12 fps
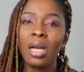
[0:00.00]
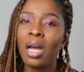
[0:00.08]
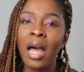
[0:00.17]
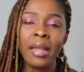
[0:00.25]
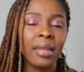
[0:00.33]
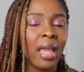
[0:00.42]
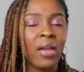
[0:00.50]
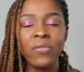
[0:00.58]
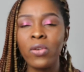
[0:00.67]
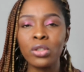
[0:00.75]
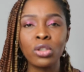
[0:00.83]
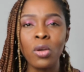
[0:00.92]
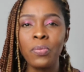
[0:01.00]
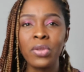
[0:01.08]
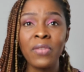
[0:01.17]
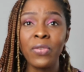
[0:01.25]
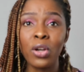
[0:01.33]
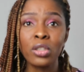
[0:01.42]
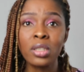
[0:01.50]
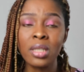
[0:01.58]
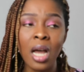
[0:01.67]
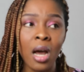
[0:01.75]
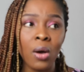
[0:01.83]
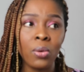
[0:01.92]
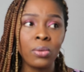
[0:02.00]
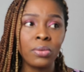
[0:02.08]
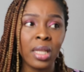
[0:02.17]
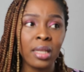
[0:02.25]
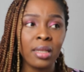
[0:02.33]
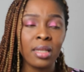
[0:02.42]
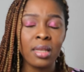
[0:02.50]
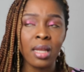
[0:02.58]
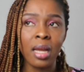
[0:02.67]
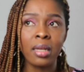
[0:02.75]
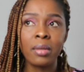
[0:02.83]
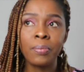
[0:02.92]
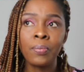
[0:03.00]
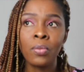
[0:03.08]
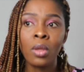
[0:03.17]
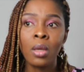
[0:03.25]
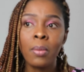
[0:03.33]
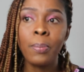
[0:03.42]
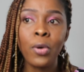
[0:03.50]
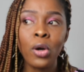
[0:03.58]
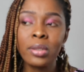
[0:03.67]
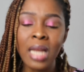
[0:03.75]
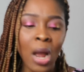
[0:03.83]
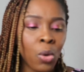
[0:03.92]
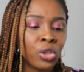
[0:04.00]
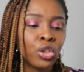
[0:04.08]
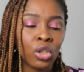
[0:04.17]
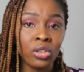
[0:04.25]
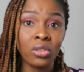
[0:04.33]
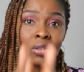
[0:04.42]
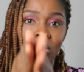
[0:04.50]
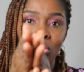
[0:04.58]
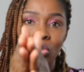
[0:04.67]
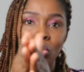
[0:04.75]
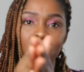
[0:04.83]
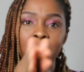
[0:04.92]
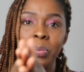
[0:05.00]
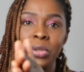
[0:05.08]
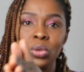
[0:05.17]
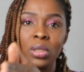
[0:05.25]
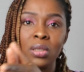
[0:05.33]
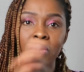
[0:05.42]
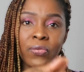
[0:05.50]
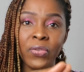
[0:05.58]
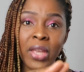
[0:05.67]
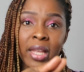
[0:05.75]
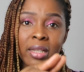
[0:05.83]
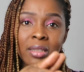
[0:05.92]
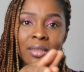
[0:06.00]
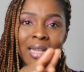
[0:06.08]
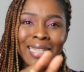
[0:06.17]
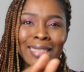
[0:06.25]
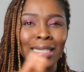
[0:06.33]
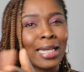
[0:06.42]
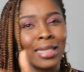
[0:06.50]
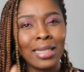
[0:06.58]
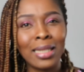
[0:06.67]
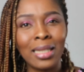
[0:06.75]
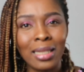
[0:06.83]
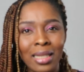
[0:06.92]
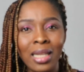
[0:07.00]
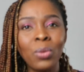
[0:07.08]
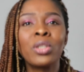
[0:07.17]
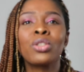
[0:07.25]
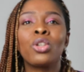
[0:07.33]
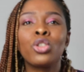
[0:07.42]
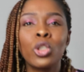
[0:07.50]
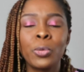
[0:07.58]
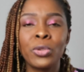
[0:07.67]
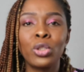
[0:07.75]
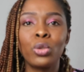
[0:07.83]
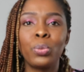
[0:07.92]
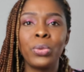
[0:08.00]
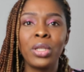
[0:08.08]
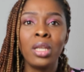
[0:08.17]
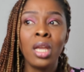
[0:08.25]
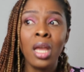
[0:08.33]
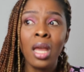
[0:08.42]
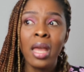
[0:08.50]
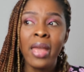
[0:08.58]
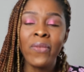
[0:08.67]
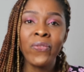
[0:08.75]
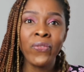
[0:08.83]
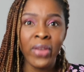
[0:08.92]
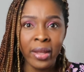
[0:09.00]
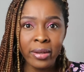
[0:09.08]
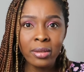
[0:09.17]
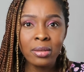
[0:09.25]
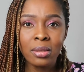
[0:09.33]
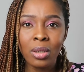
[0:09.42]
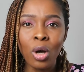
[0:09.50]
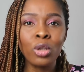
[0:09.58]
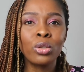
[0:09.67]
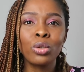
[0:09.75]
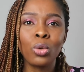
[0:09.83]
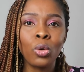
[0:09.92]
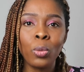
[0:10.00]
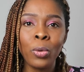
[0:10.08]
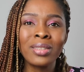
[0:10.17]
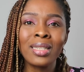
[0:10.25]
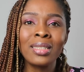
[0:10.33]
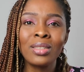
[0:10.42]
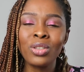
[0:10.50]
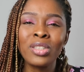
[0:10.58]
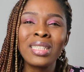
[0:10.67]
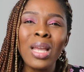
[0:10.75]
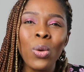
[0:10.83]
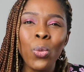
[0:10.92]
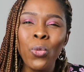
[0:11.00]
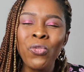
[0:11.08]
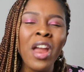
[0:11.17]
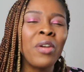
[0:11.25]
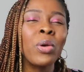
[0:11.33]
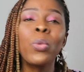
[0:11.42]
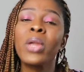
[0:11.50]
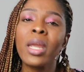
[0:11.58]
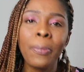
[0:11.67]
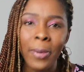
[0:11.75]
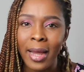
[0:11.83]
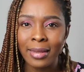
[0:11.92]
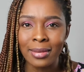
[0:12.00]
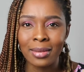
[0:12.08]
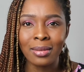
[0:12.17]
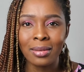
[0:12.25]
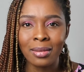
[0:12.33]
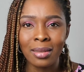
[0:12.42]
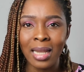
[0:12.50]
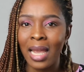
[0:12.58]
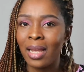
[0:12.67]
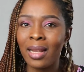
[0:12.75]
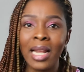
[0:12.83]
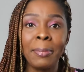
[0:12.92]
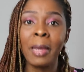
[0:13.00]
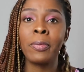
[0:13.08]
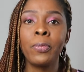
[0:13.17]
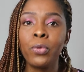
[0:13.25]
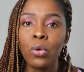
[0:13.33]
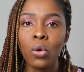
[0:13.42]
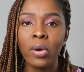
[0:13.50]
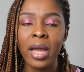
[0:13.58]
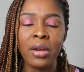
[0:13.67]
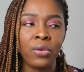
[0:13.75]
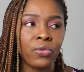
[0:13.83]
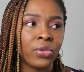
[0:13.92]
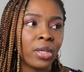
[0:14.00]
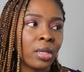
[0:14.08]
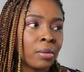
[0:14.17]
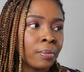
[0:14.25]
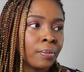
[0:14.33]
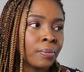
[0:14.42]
an F or something. I've forgotten how they did that, but I was just, you know, in between fail and then an E. E was also supposed to be a fail also, but it's just a very weak pass, like let my people go kind of thing.